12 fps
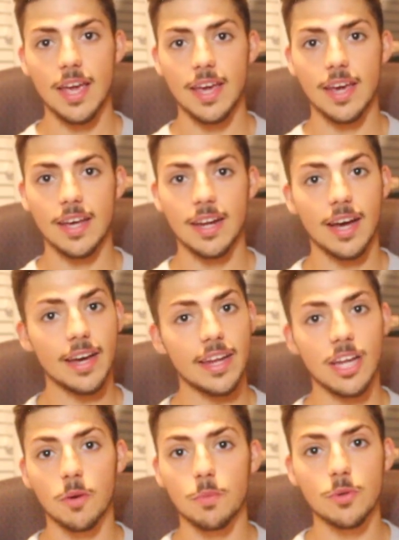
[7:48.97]
and I
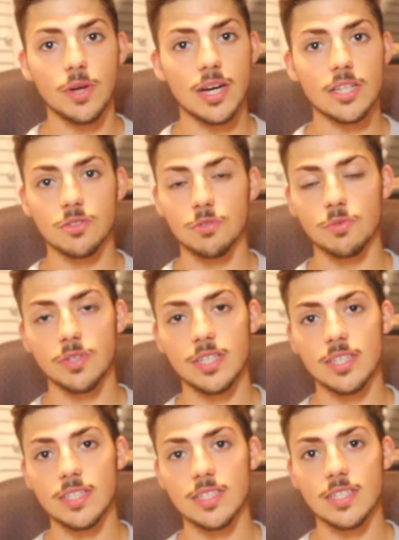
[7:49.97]
can help you guys through
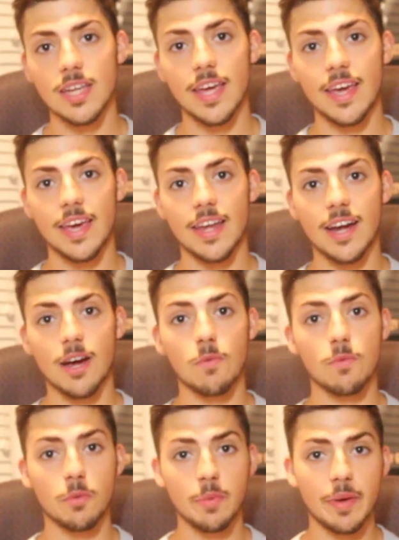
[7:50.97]
this. And I
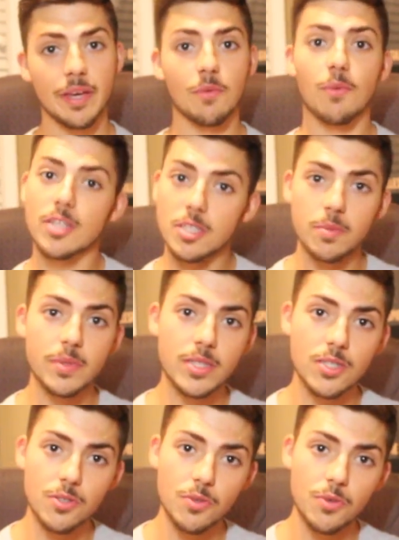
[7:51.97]
will be making
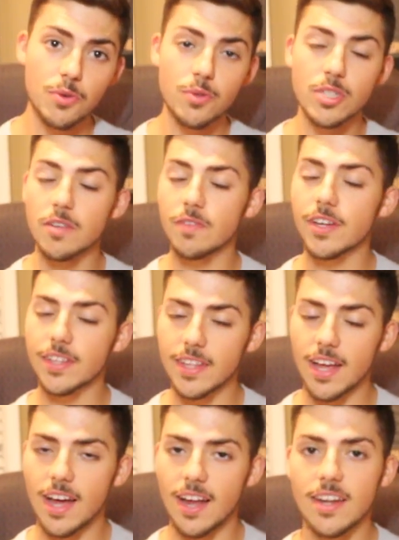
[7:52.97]
recipes soon, stuff like
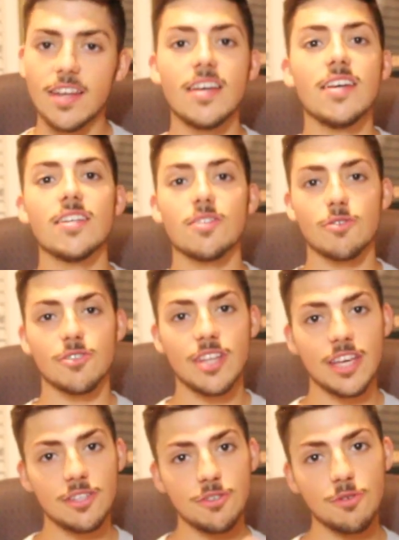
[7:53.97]
that. So
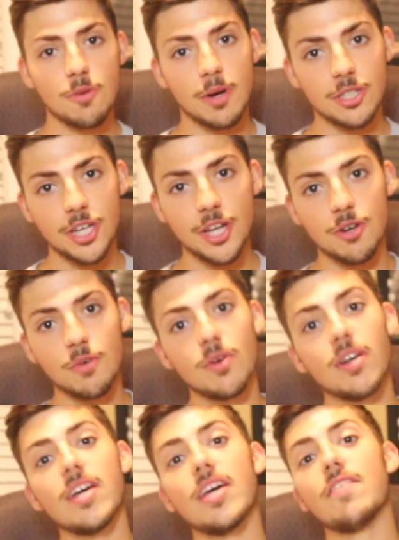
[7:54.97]
stay tuned on my channel.
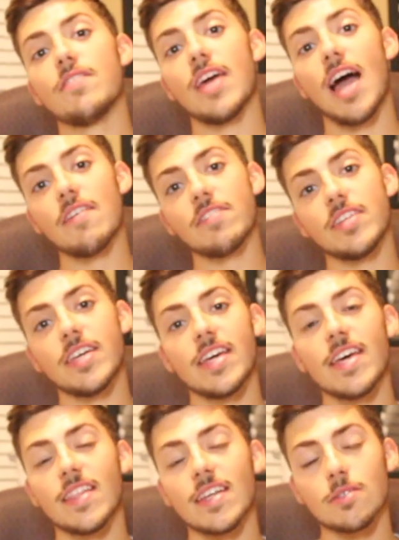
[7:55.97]
If you haven't yet,
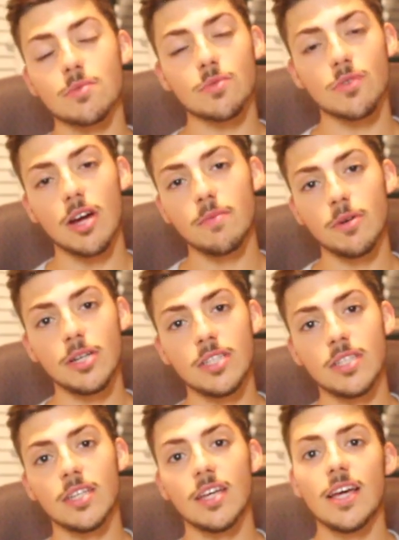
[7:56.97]
hit that subscribe
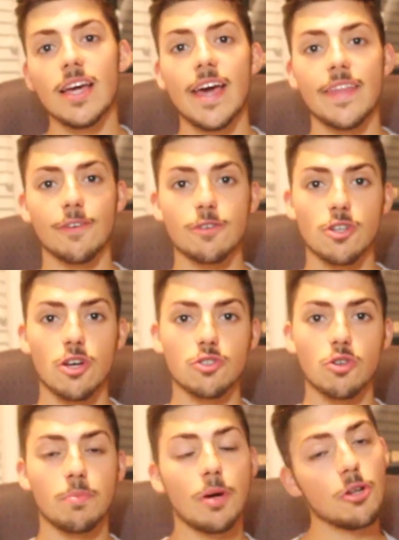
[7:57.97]
button. And there's
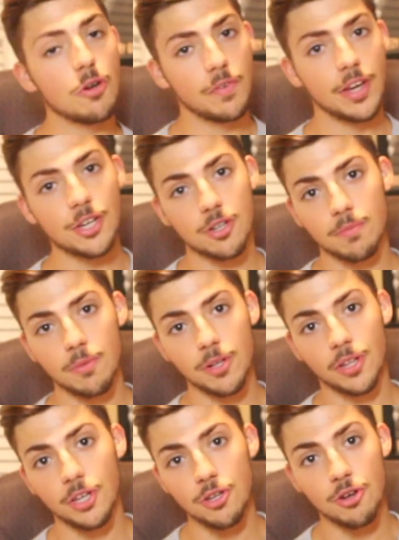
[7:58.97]
also a bell notification
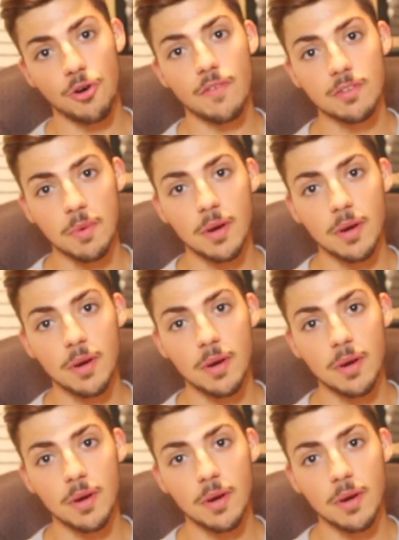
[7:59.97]
button let you know every